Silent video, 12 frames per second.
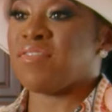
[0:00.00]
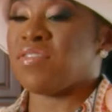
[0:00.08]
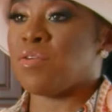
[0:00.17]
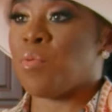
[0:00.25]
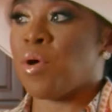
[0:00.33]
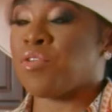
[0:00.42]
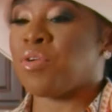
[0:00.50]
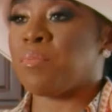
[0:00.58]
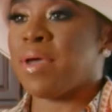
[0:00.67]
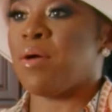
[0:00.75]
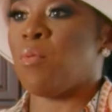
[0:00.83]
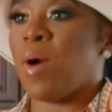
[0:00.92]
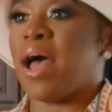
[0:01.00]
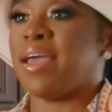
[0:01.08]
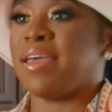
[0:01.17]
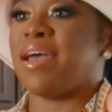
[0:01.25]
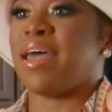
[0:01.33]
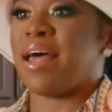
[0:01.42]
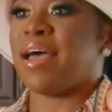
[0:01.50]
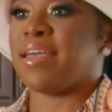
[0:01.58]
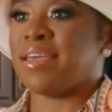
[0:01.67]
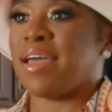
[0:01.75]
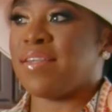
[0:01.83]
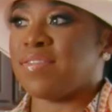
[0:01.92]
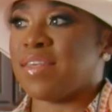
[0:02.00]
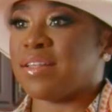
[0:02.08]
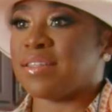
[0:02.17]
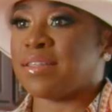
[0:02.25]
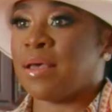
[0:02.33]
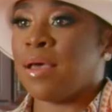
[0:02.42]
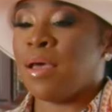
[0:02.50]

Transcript: and they're wondering, man, why can't I get this